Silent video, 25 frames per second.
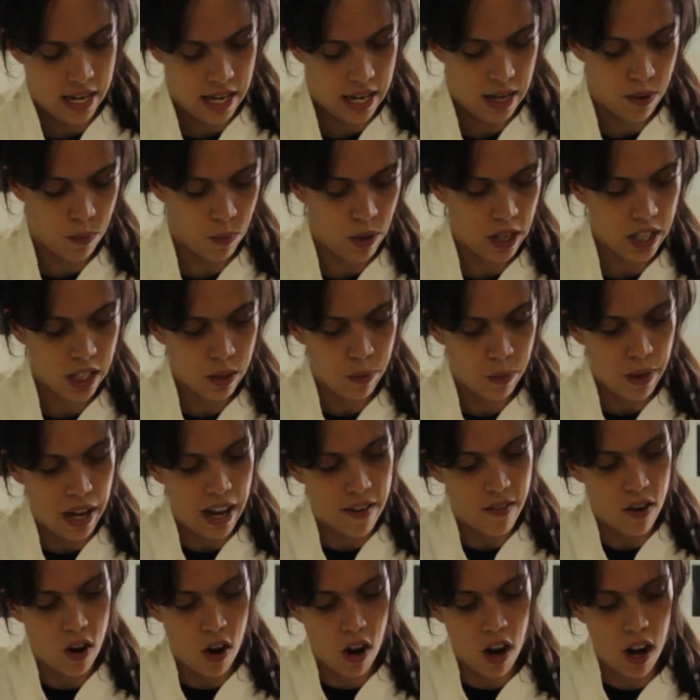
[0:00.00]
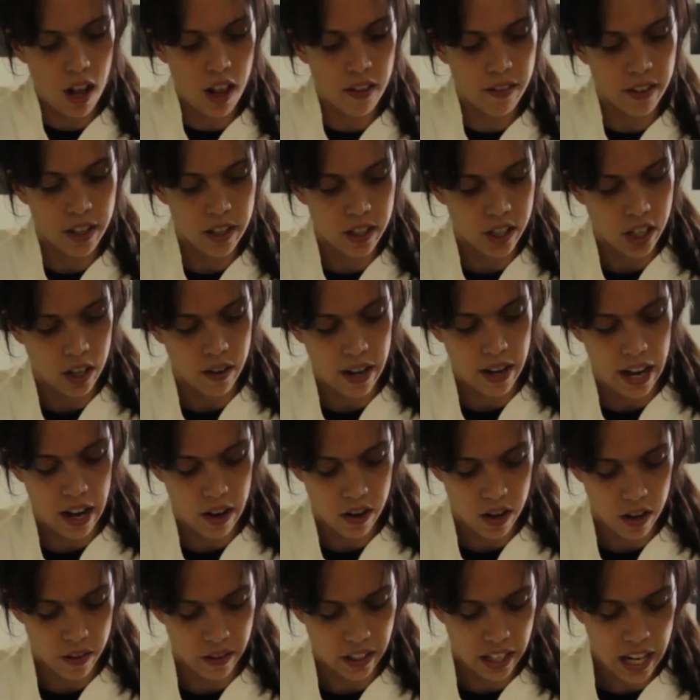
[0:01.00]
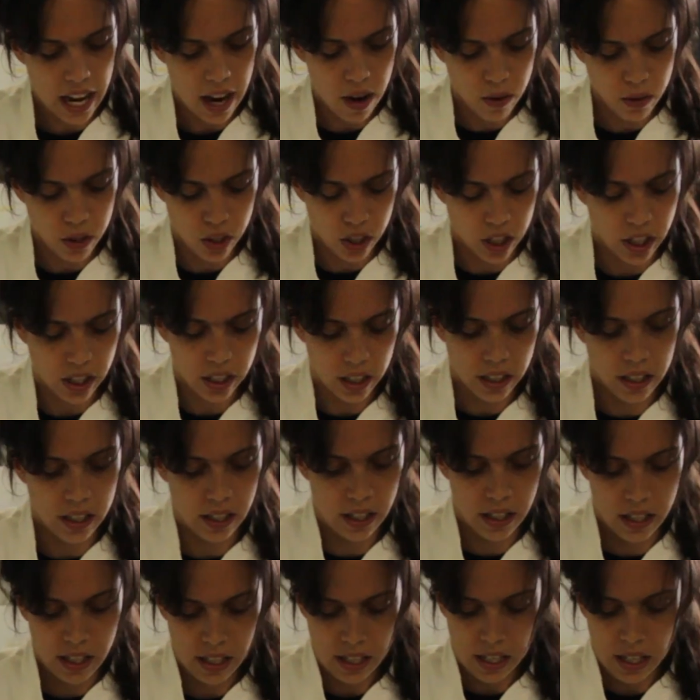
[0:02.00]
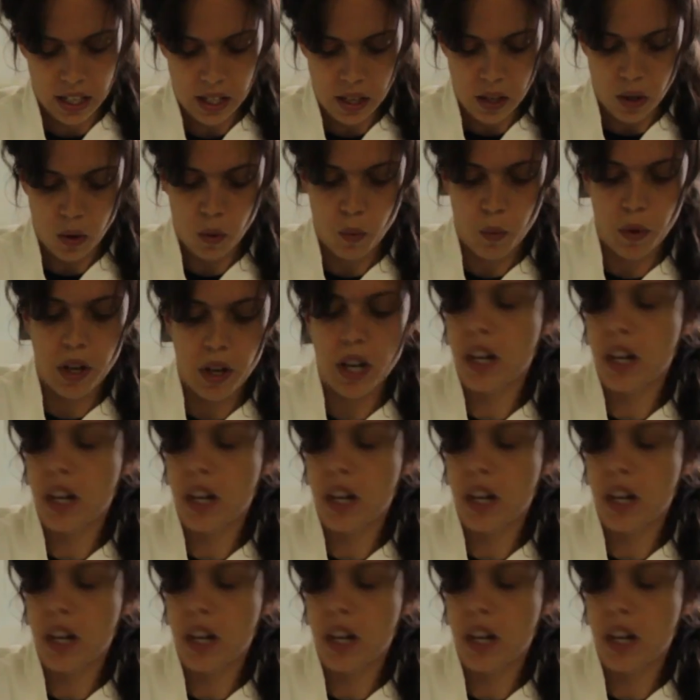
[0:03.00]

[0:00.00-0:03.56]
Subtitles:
Once we have all of our dough out on the counter, we